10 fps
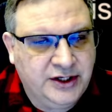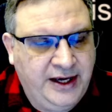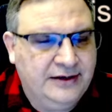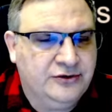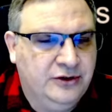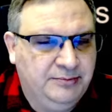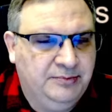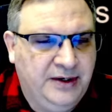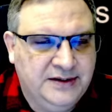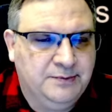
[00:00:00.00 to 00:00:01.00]
cantrip
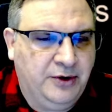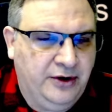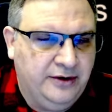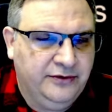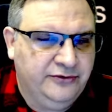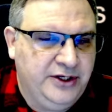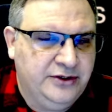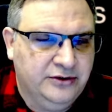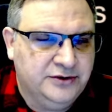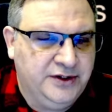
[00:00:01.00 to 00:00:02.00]
as part of the features.